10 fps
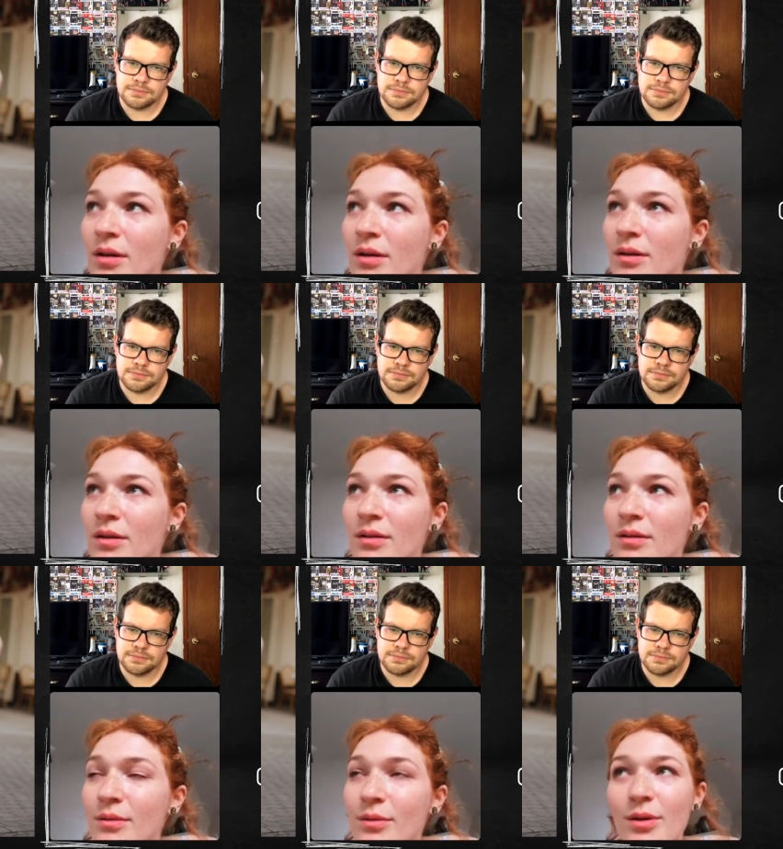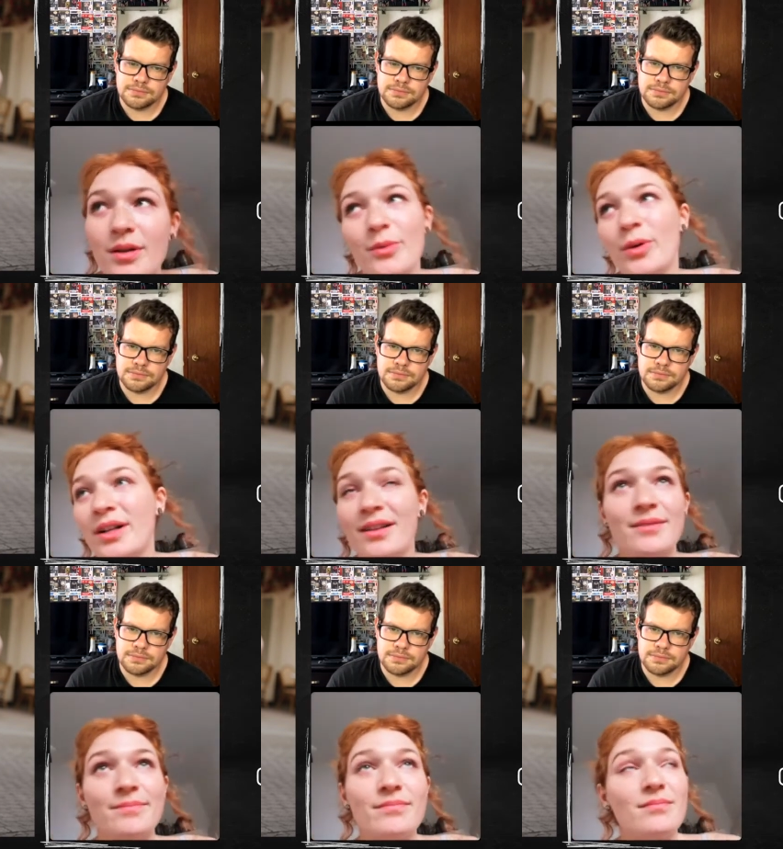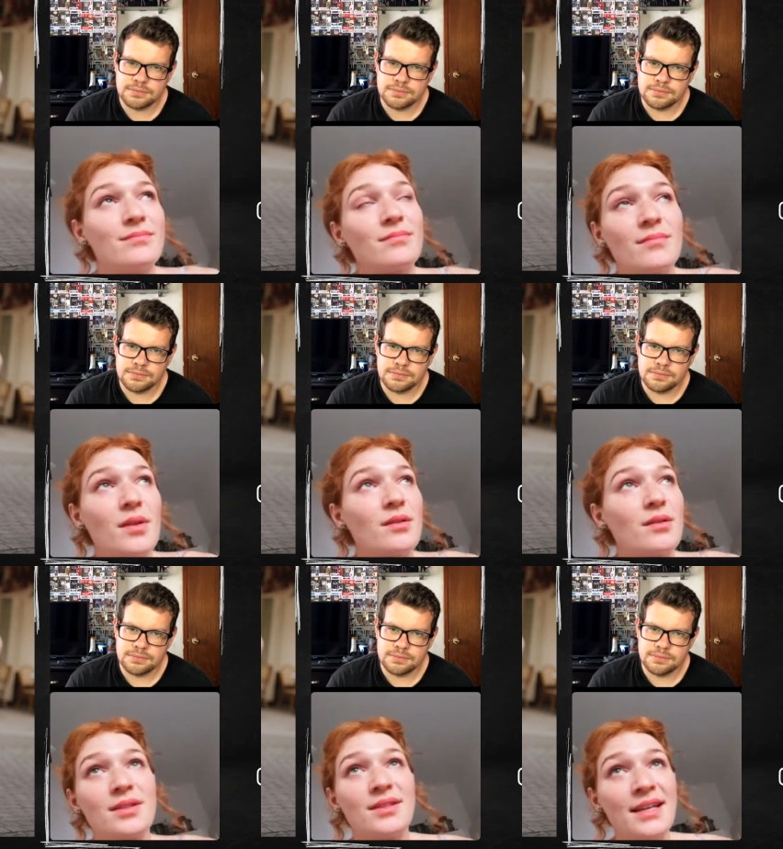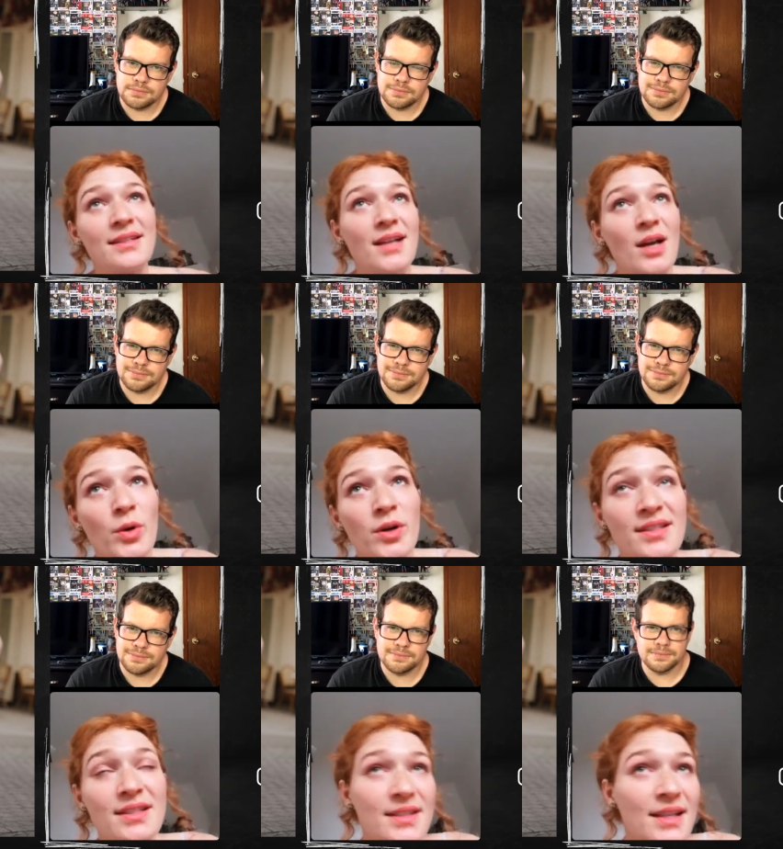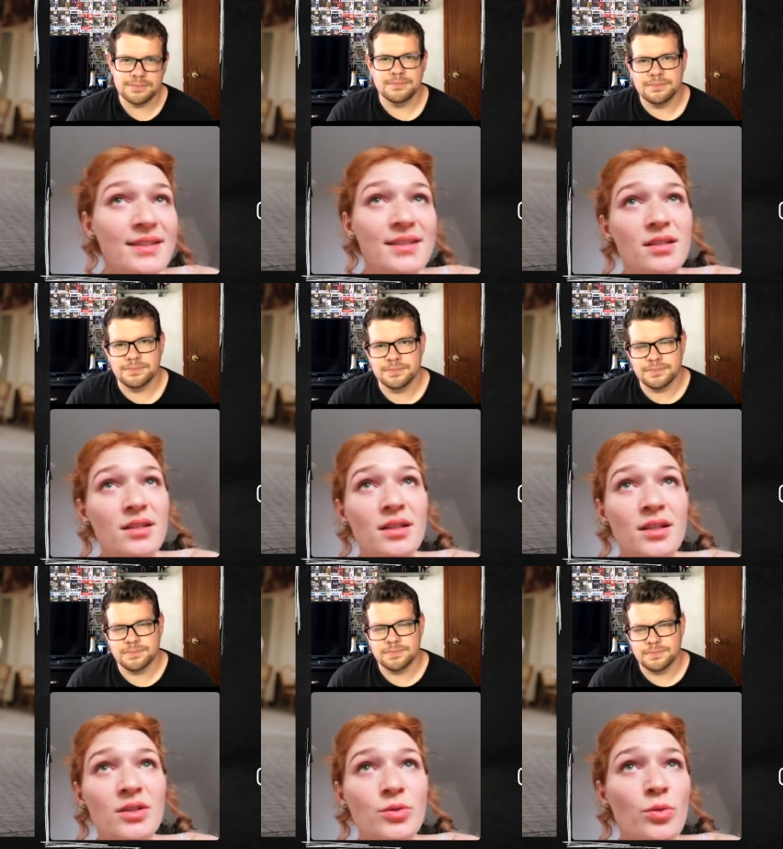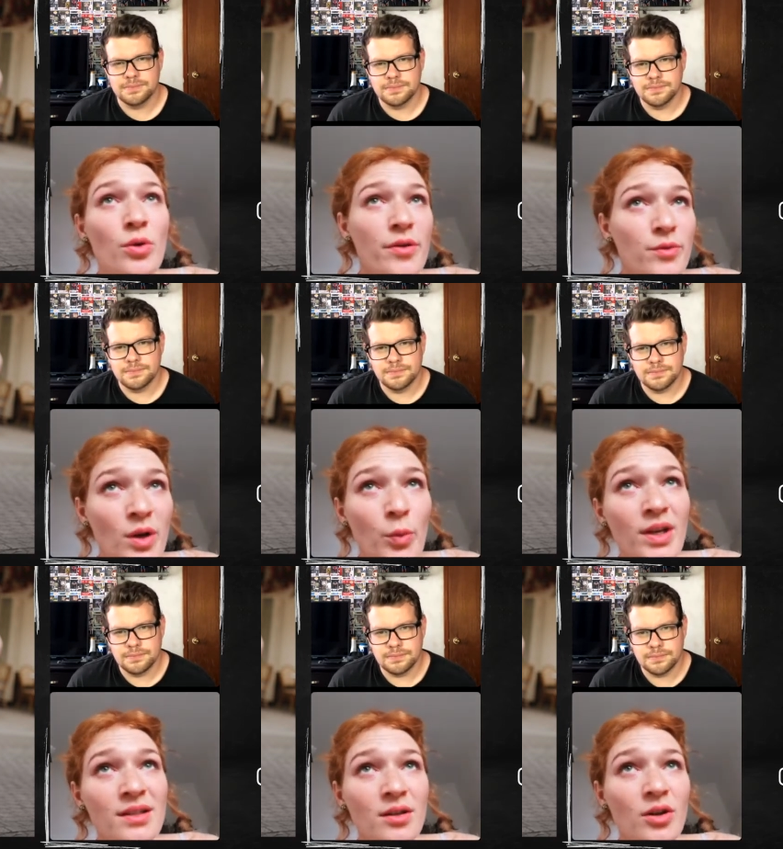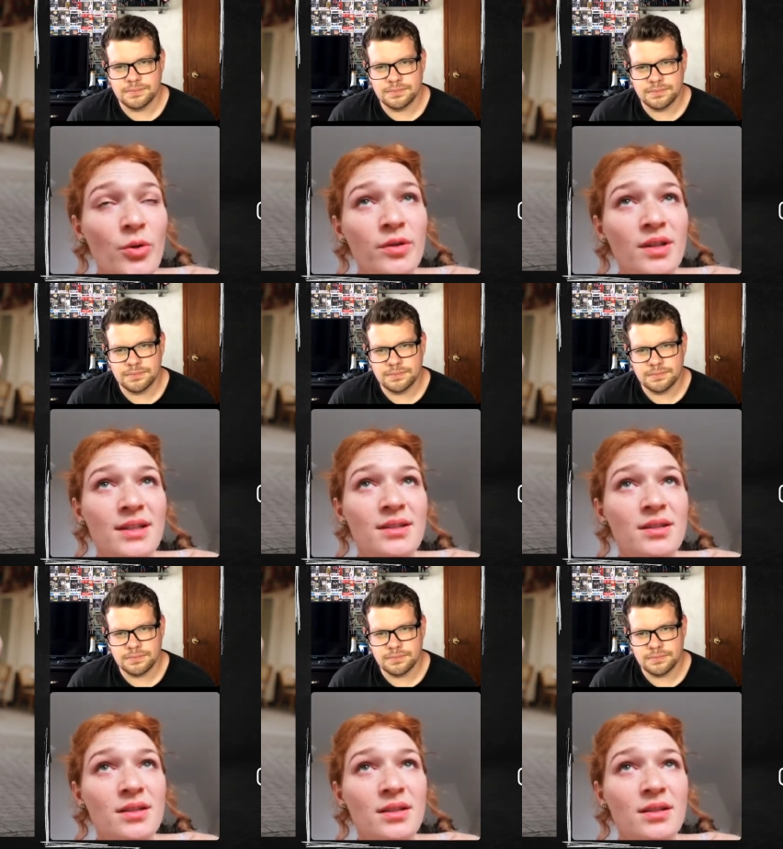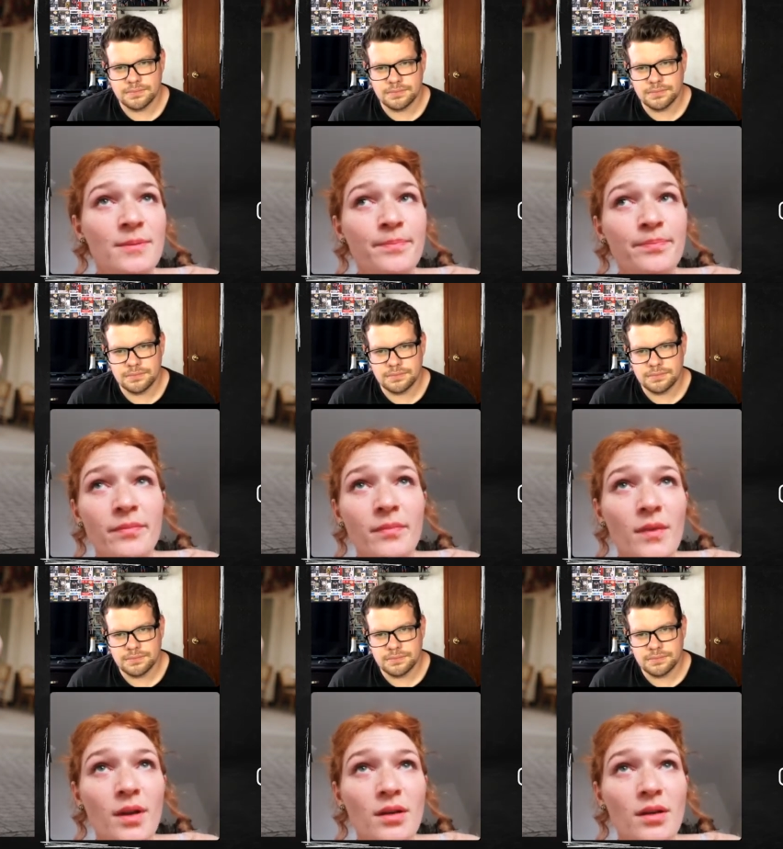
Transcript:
Speaker 1: Oh, well, Zingst, I was in Zingst uh, two or three weeks ago. That's um,